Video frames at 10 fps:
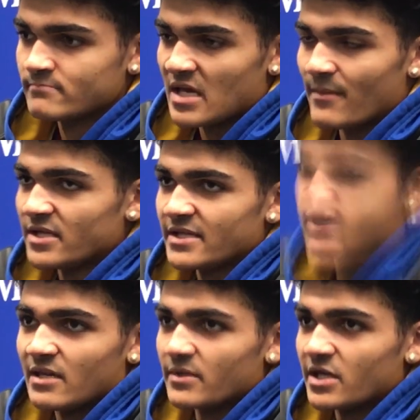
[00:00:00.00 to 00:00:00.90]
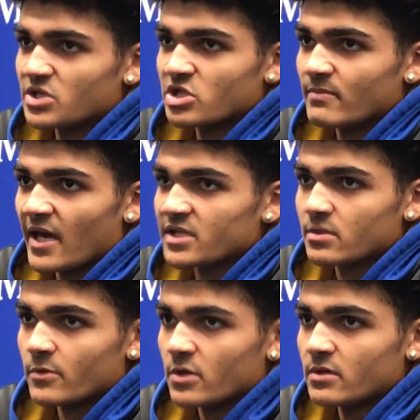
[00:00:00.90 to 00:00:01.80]
I mean, it's the same thing. It's just
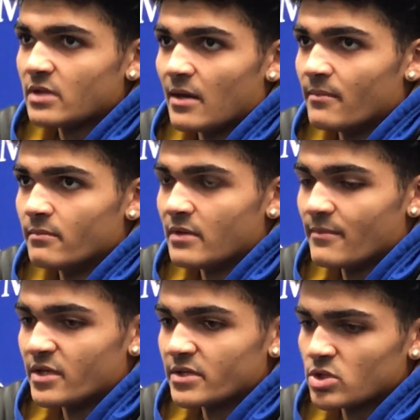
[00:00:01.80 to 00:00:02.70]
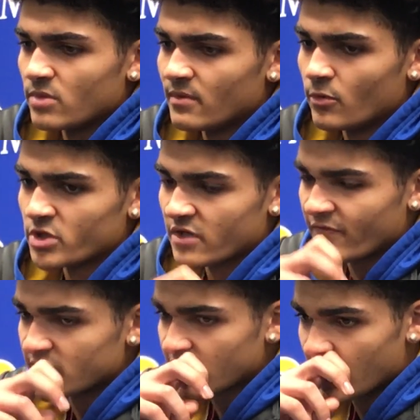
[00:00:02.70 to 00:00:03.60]
basketball. I mean, it's a little bit more
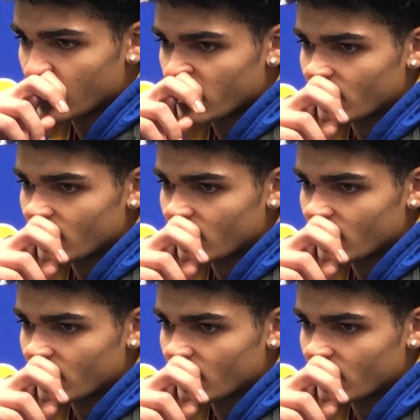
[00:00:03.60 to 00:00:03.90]
sophisticated.